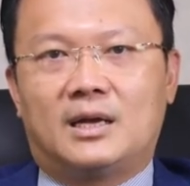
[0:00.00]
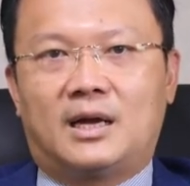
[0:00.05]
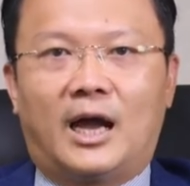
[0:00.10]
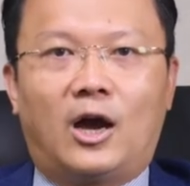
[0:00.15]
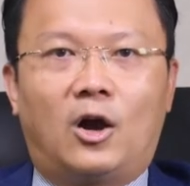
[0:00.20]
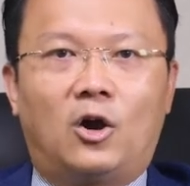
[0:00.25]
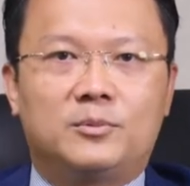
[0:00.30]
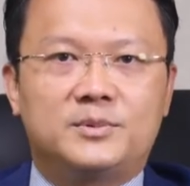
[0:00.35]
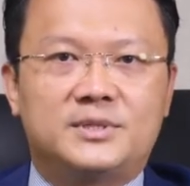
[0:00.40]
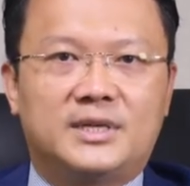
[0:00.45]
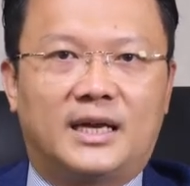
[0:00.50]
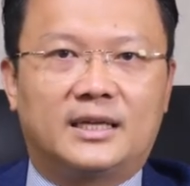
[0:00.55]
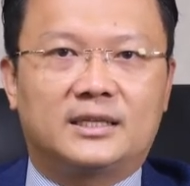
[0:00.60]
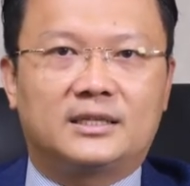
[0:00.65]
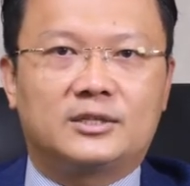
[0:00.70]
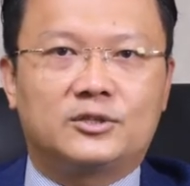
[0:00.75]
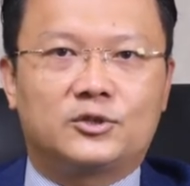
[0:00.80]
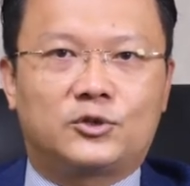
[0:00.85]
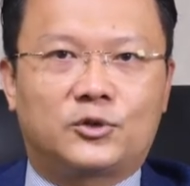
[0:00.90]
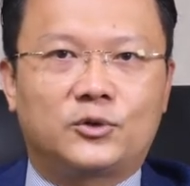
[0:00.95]
I hope
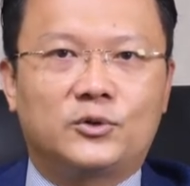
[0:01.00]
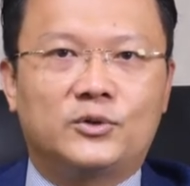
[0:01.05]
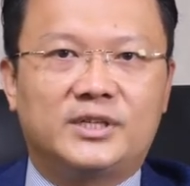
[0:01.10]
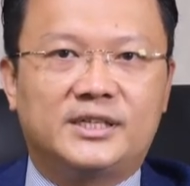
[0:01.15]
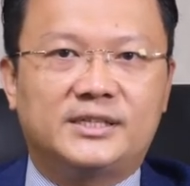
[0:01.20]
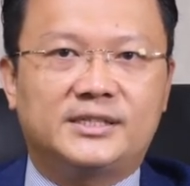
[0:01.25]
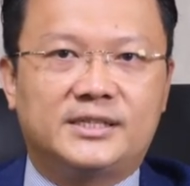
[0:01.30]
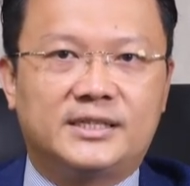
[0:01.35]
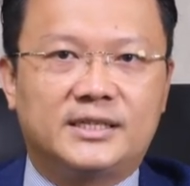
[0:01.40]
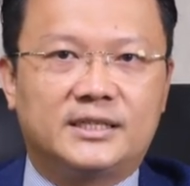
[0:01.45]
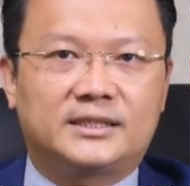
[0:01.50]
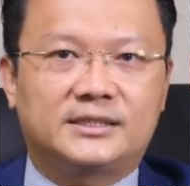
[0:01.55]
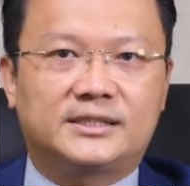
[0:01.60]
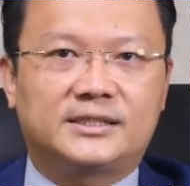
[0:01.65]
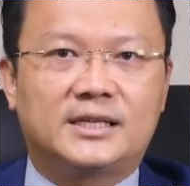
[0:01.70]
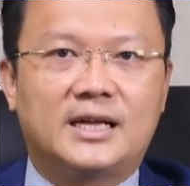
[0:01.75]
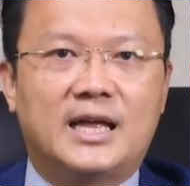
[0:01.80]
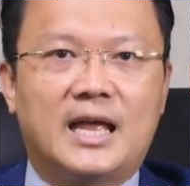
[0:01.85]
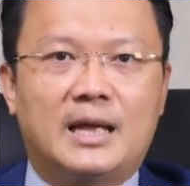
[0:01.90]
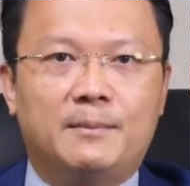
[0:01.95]
that through this
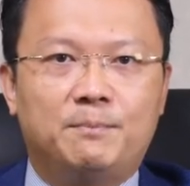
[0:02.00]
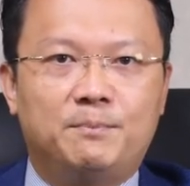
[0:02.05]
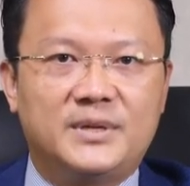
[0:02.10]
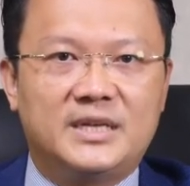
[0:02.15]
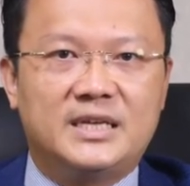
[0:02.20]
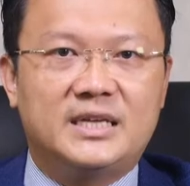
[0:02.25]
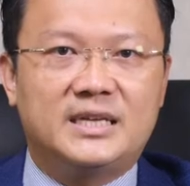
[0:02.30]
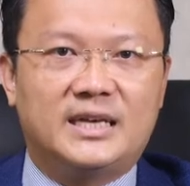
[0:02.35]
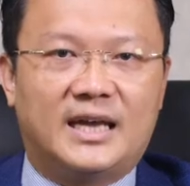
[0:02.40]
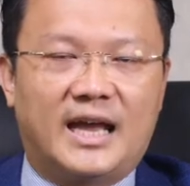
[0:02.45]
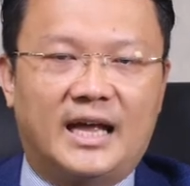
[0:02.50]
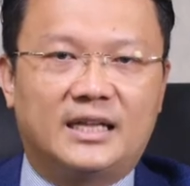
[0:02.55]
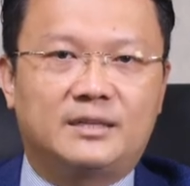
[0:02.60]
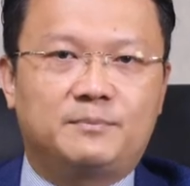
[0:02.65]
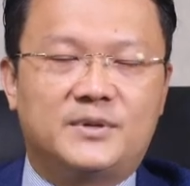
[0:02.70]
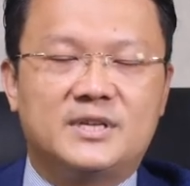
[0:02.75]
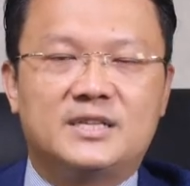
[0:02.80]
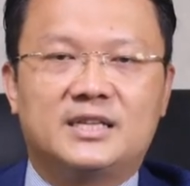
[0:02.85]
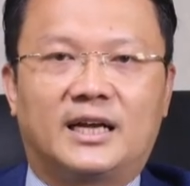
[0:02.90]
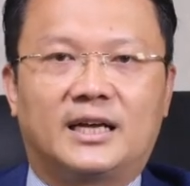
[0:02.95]
year's BE
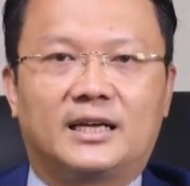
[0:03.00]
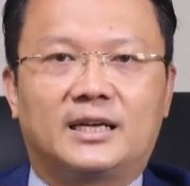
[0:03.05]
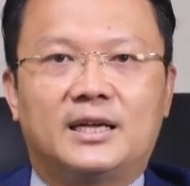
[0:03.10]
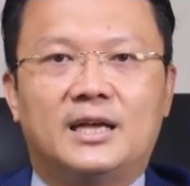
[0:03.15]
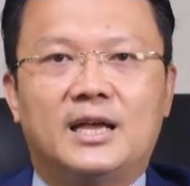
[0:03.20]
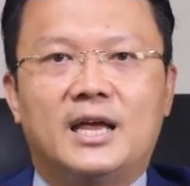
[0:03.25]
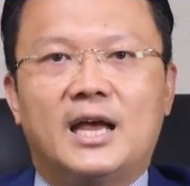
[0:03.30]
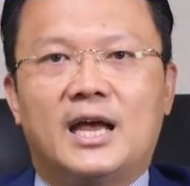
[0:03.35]
at Penang,